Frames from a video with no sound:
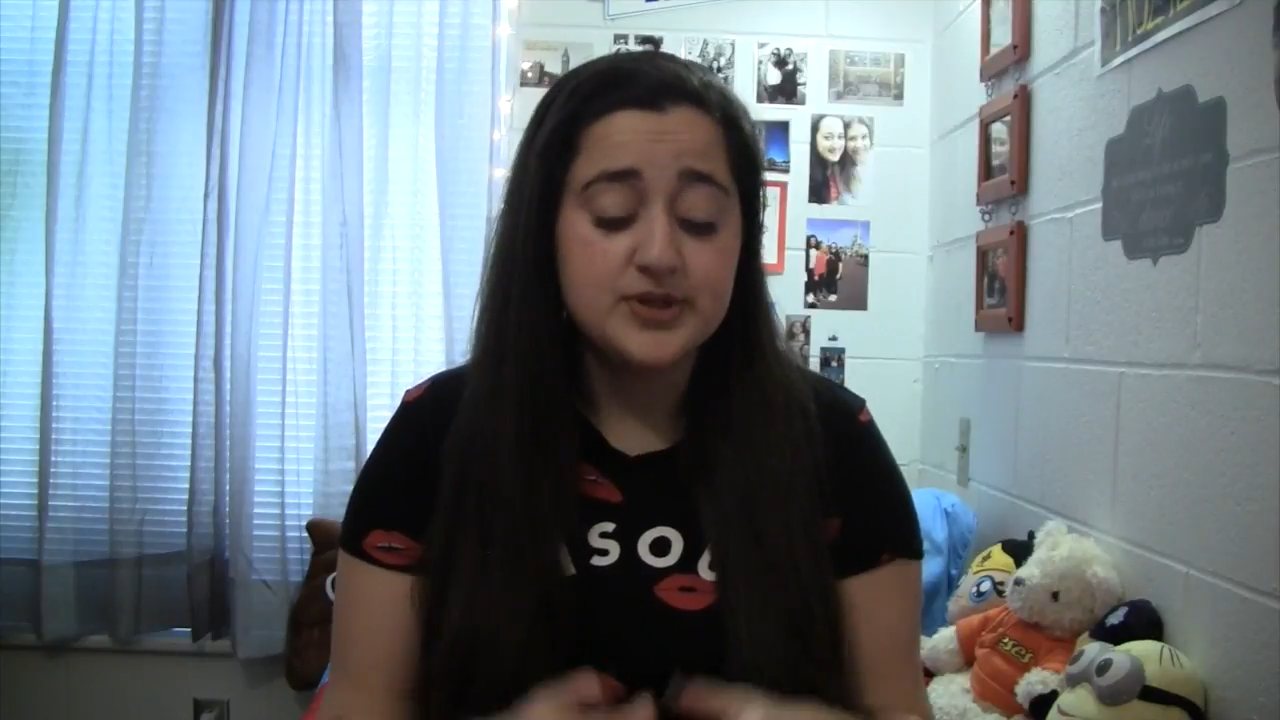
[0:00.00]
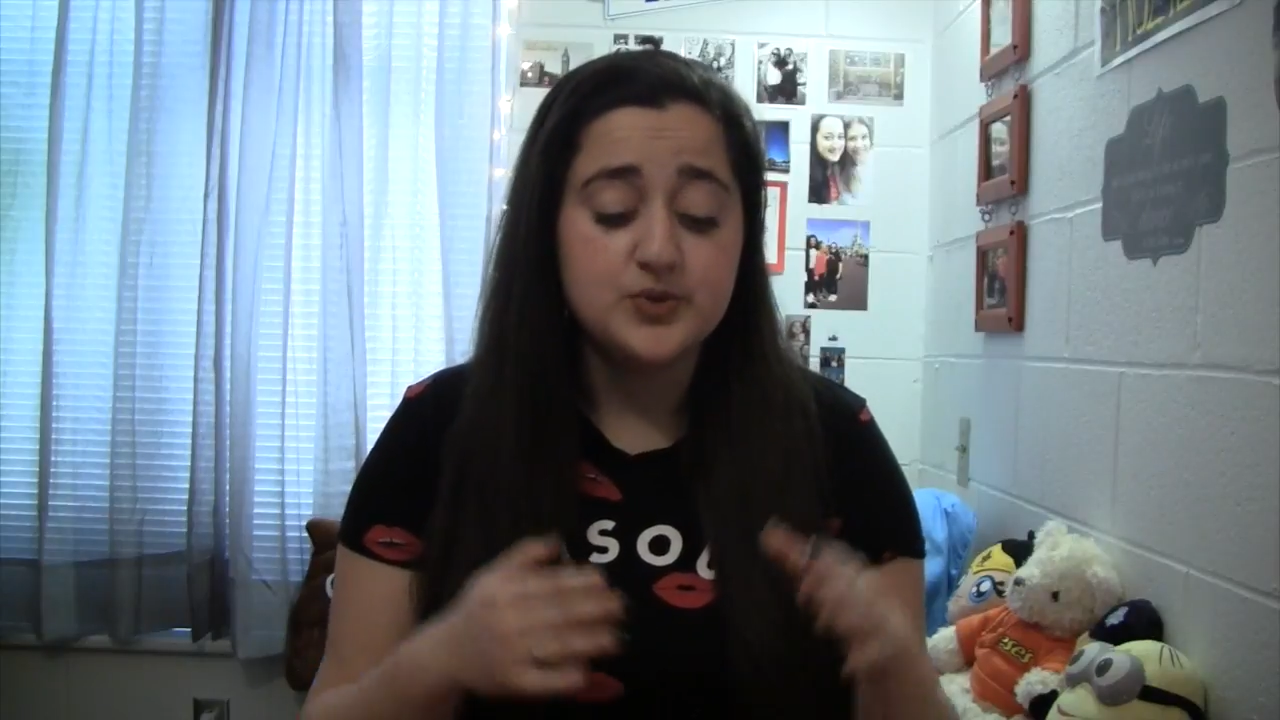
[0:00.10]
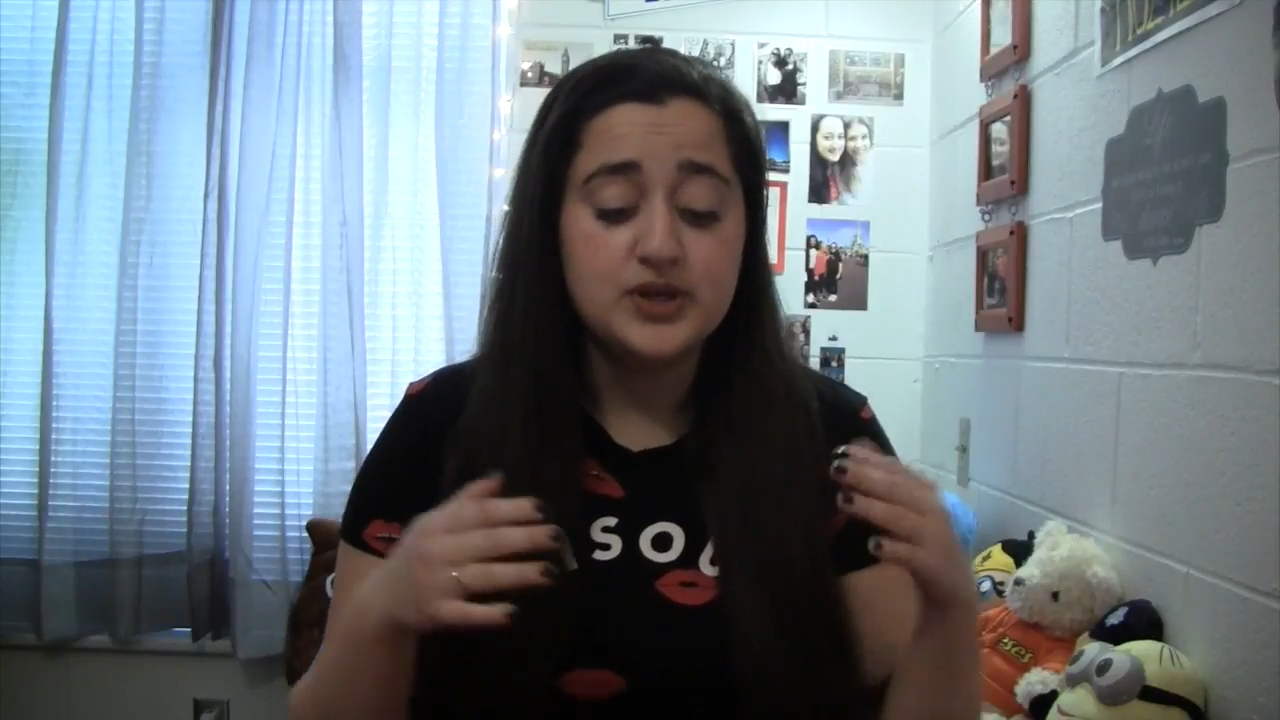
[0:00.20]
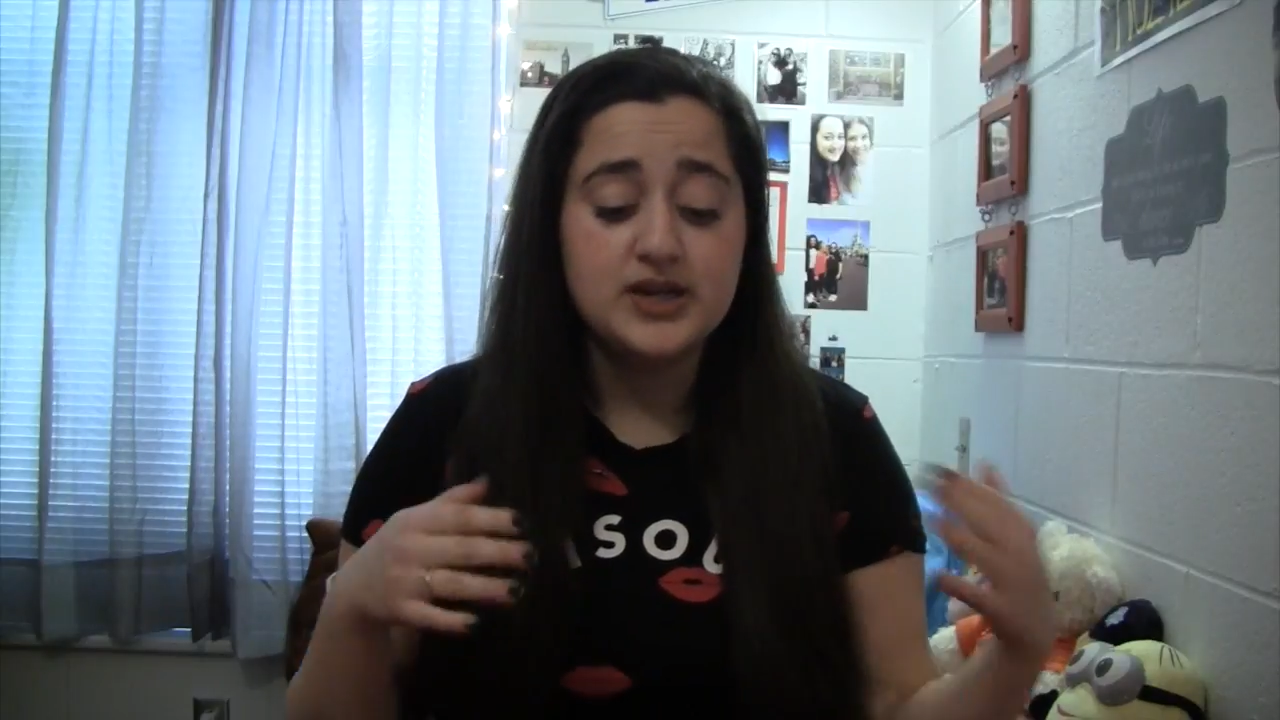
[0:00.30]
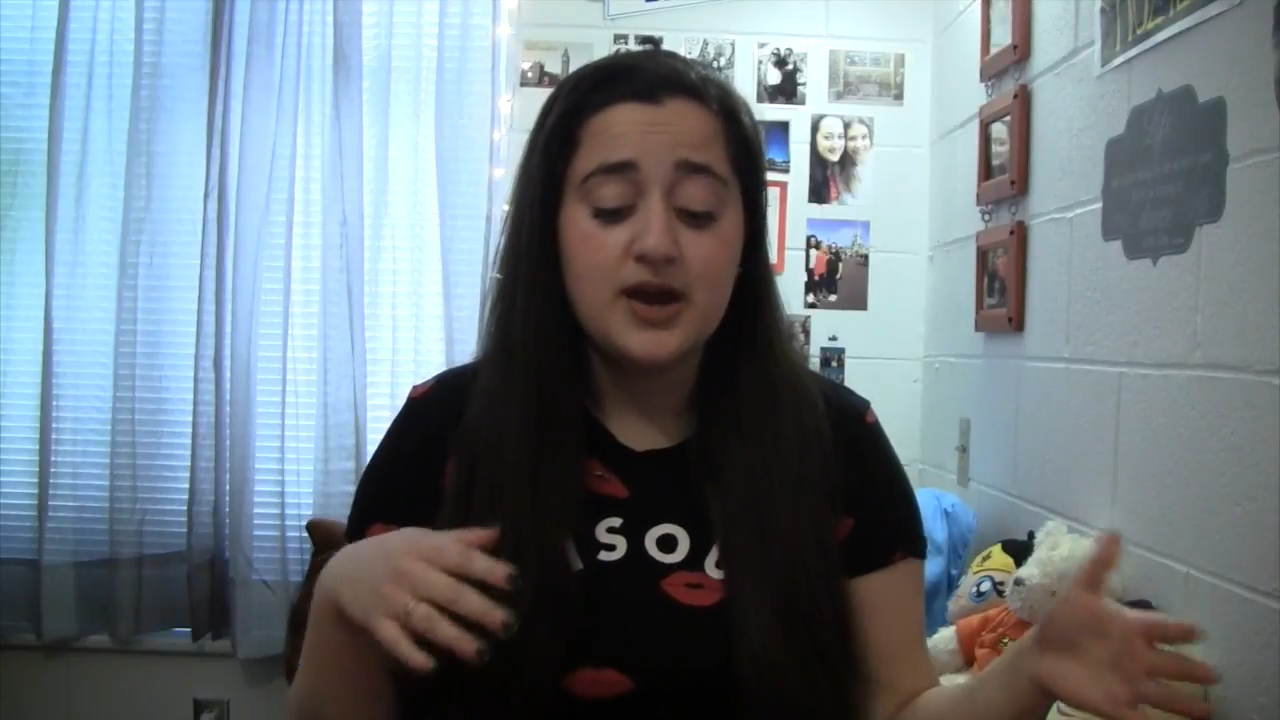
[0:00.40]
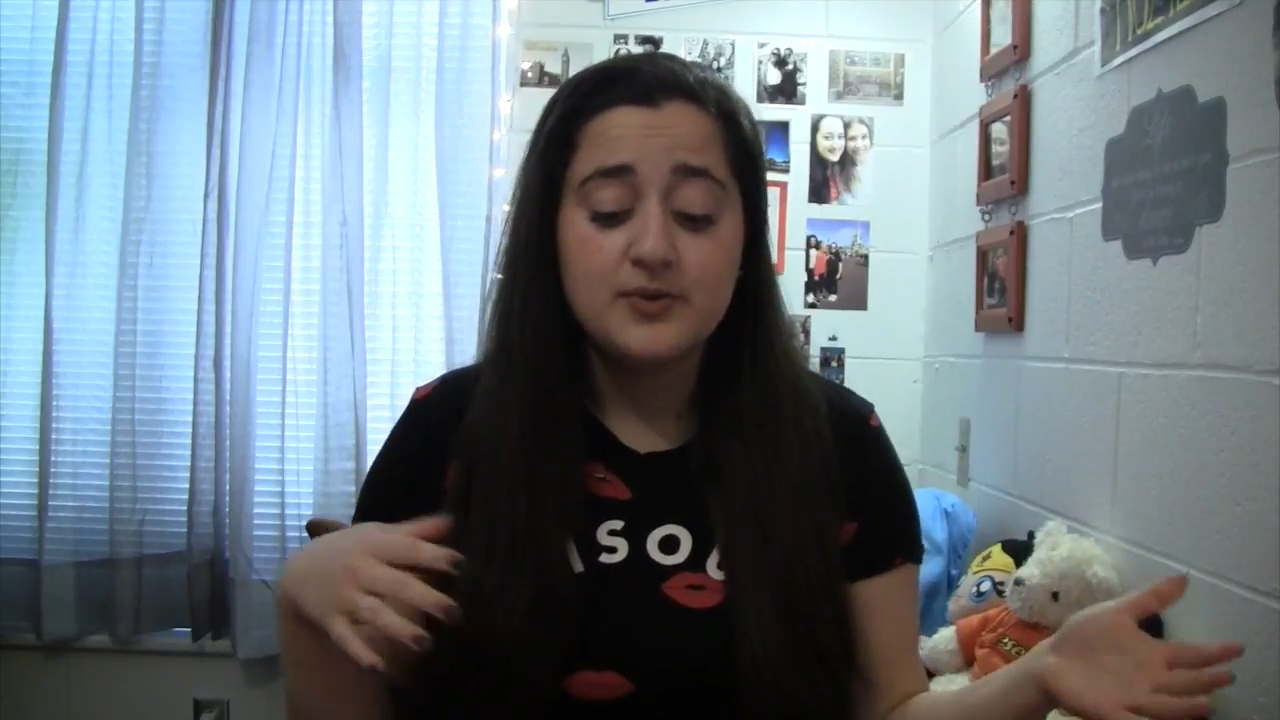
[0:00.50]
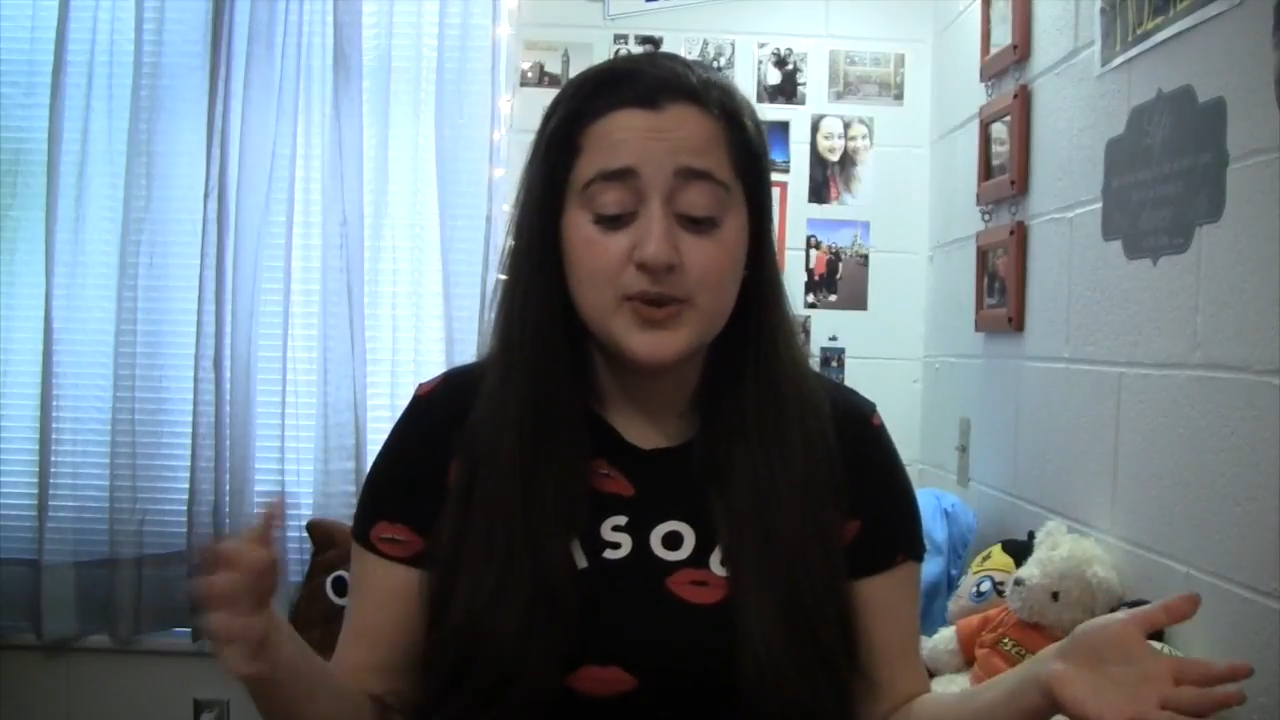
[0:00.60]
between now